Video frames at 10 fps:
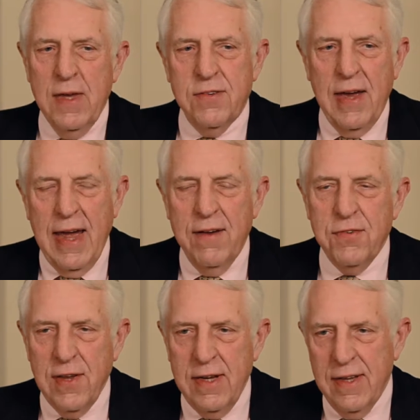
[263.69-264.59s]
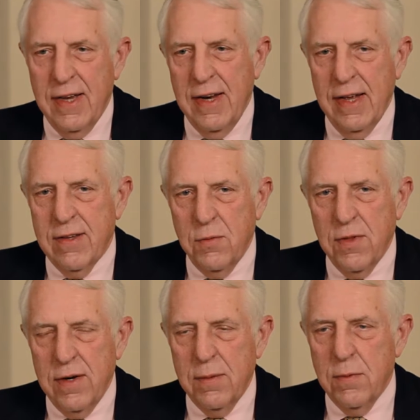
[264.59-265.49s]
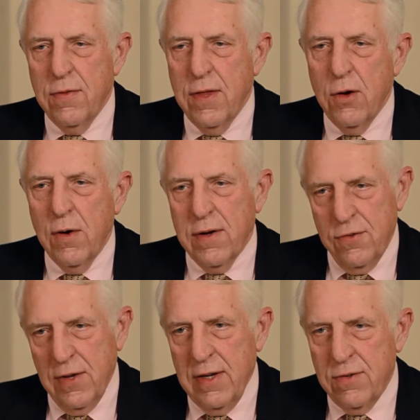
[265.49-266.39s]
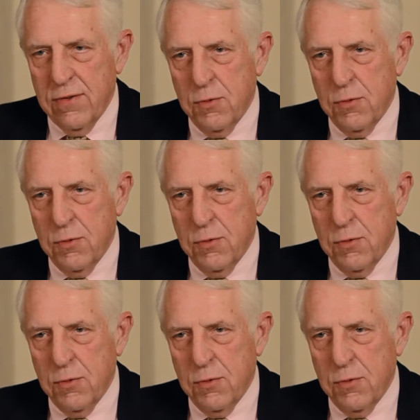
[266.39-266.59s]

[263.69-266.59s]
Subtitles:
is I have stayed connected with a number of the organizations,